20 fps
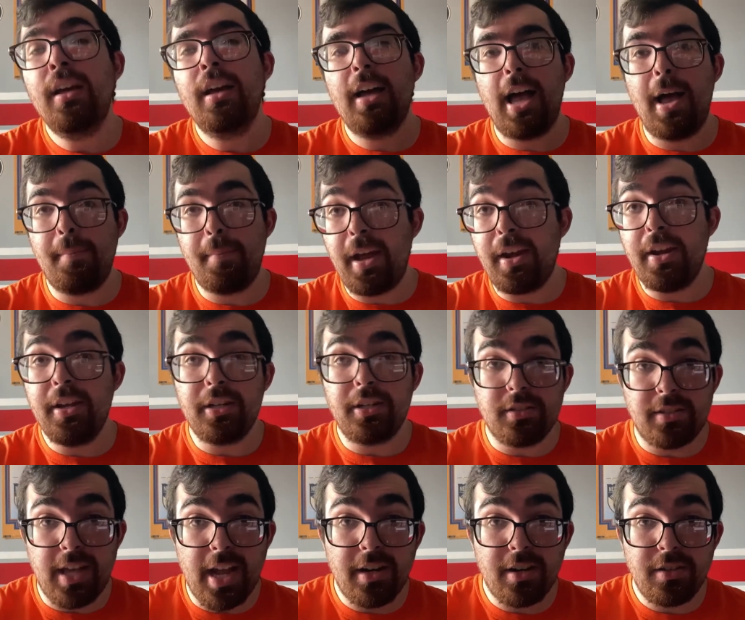I'm not
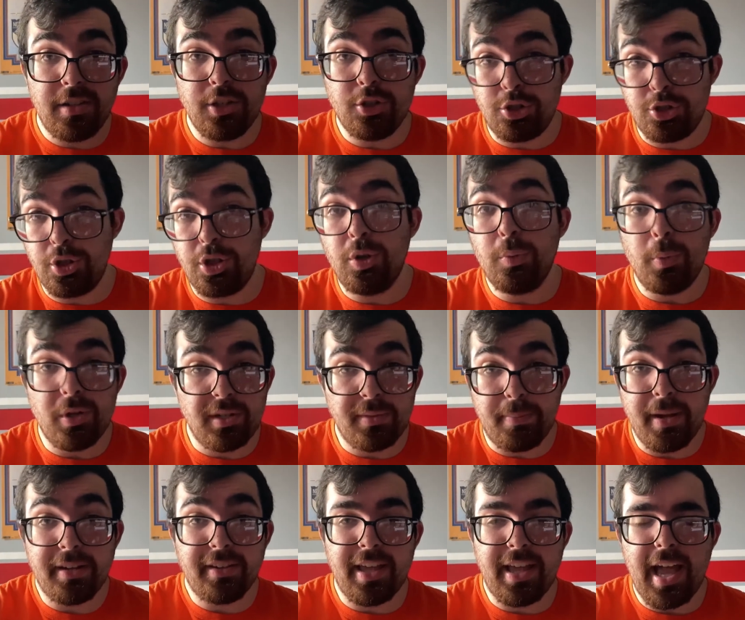exactly sure which
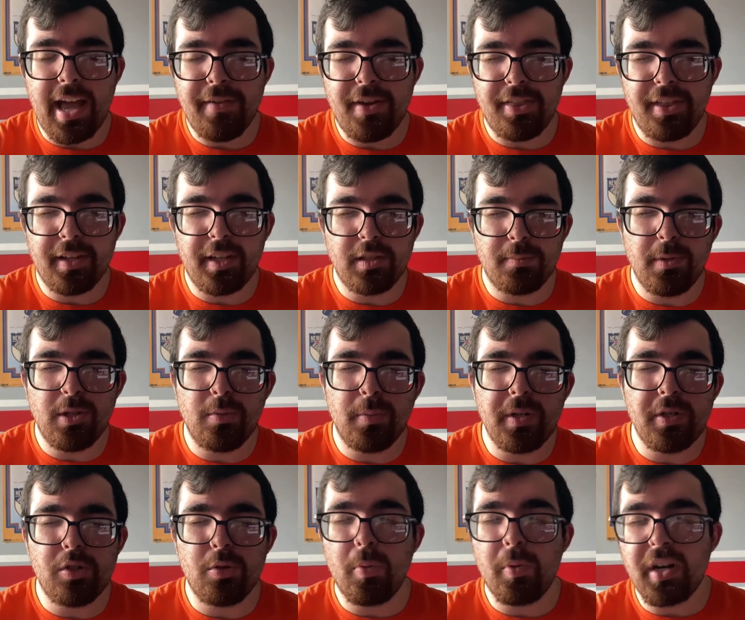pick they have. I think it's between
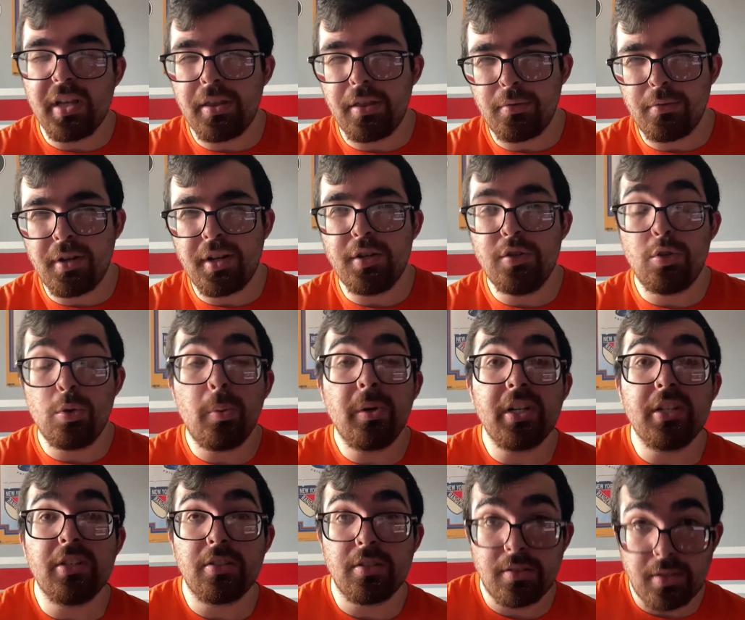23 and
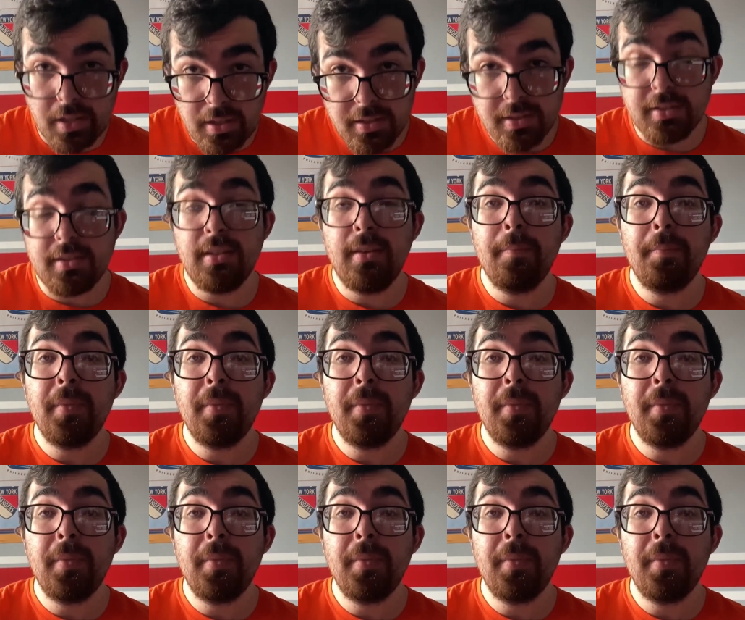26.